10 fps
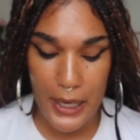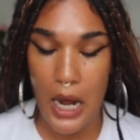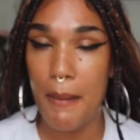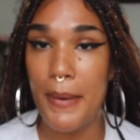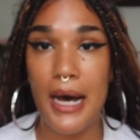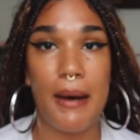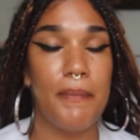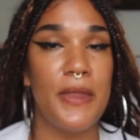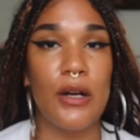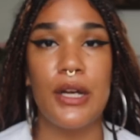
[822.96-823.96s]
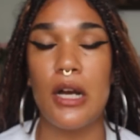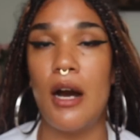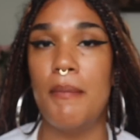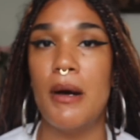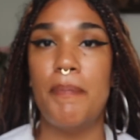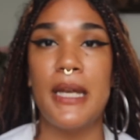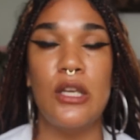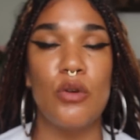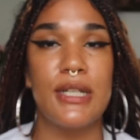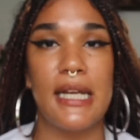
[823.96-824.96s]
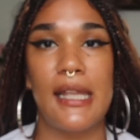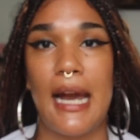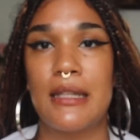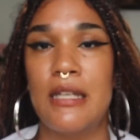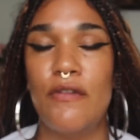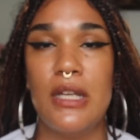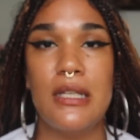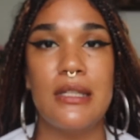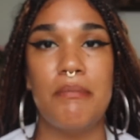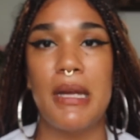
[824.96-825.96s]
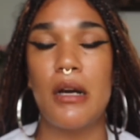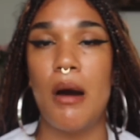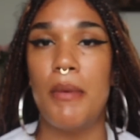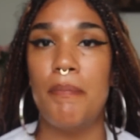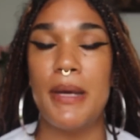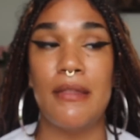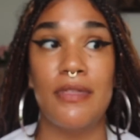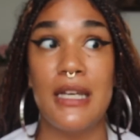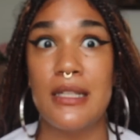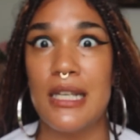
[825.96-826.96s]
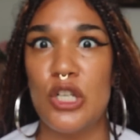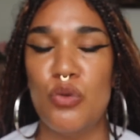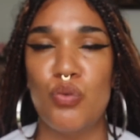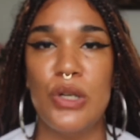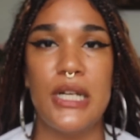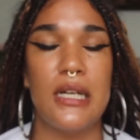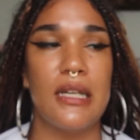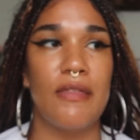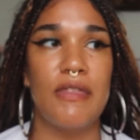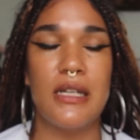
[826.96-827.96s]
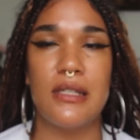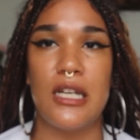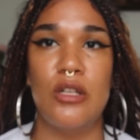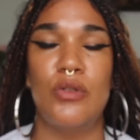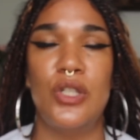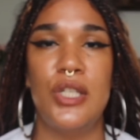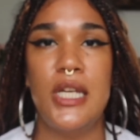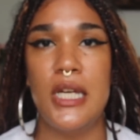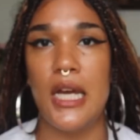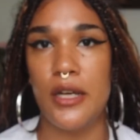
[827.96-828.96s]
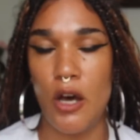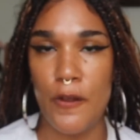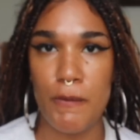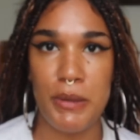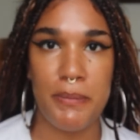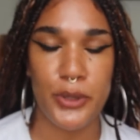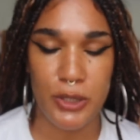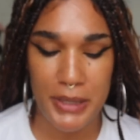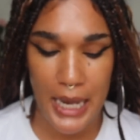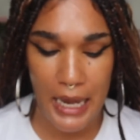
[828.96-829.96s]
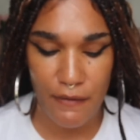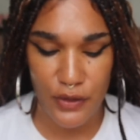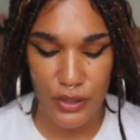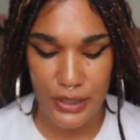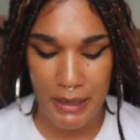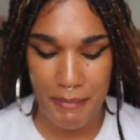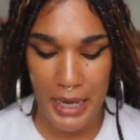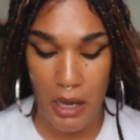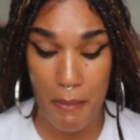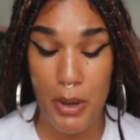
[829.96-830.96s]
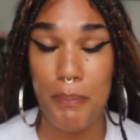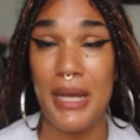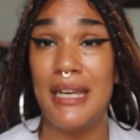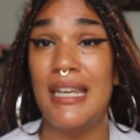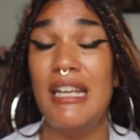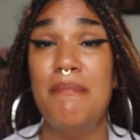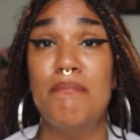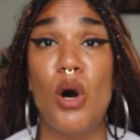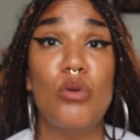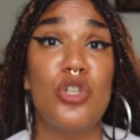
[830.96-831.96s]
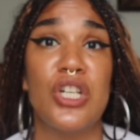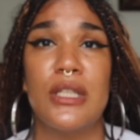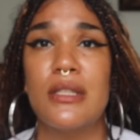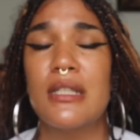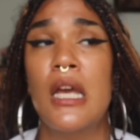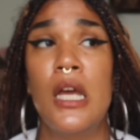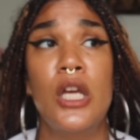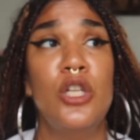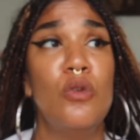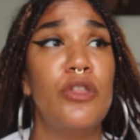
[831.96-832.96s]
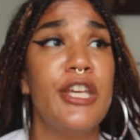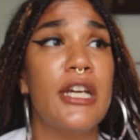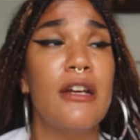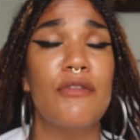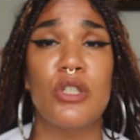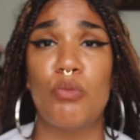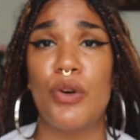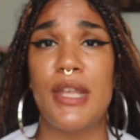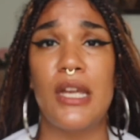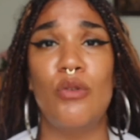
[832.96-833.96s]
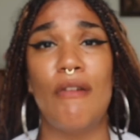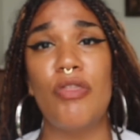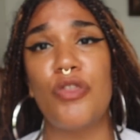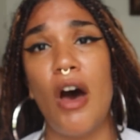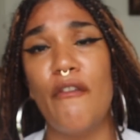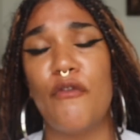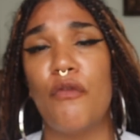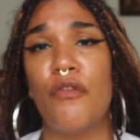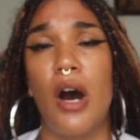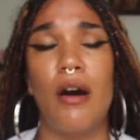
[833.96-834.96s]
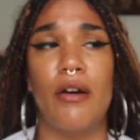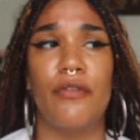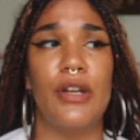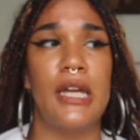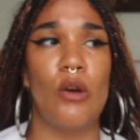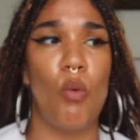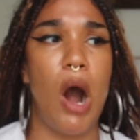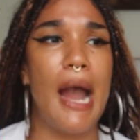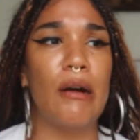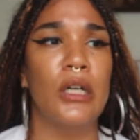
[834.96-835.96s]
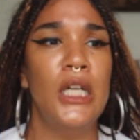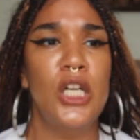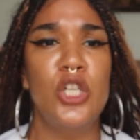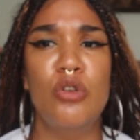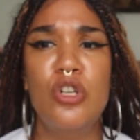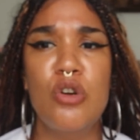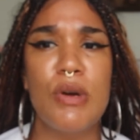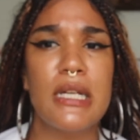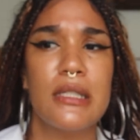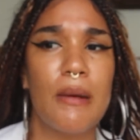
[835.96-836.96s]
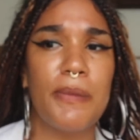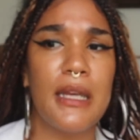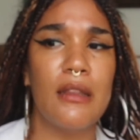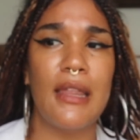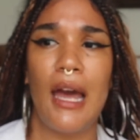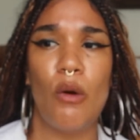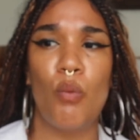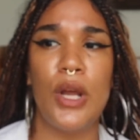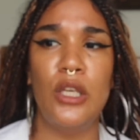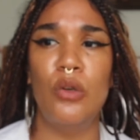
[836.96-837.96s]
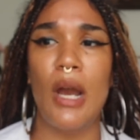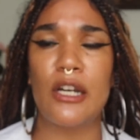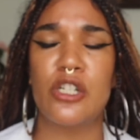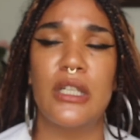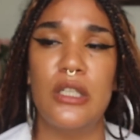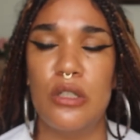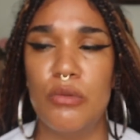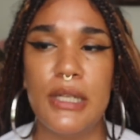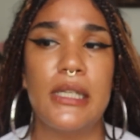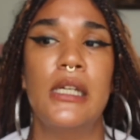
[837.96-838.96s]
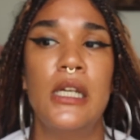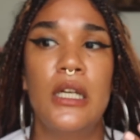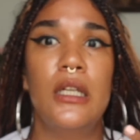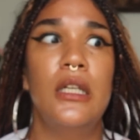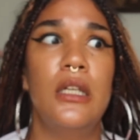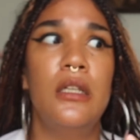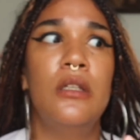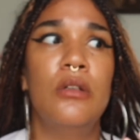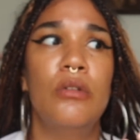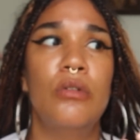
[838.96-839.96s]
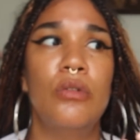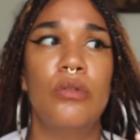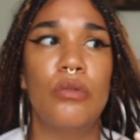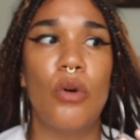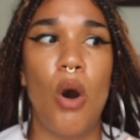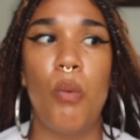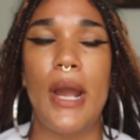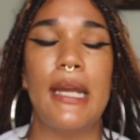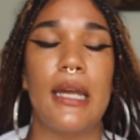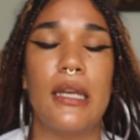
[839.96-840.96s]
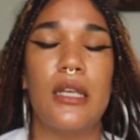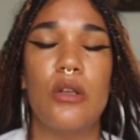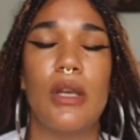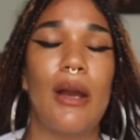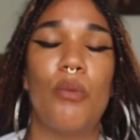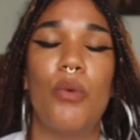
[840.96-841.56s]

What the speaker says: come up. They're going to come up in your daily activities. They may come up in things that you read and things that you see in other people's behaviors. It may come up in emotions. You thinking of someone that you haven't thought of in a while. You doing something that when you actually do it, you awaken and you're like,